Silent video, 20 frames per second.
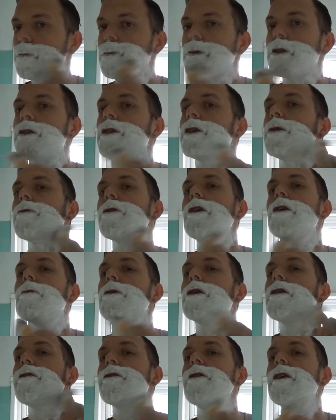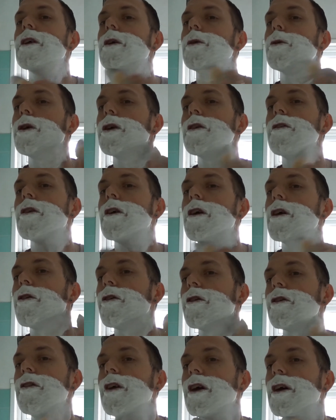seems like my fellow
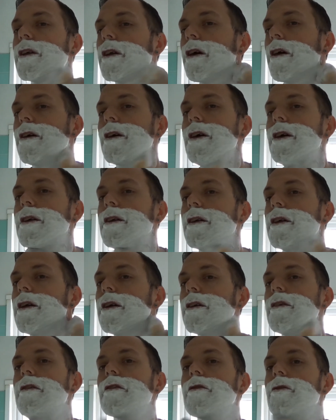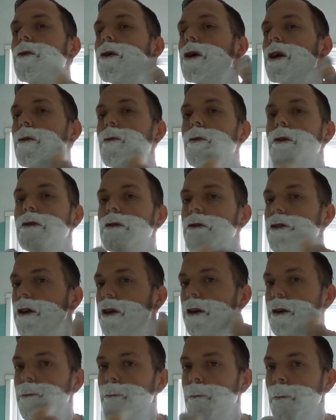guitarist had ideas of what he
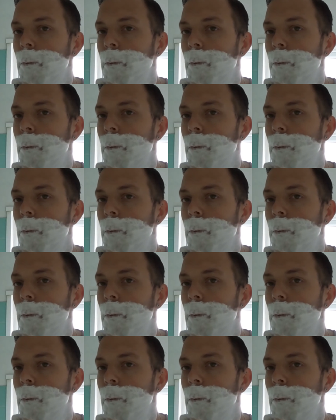wanted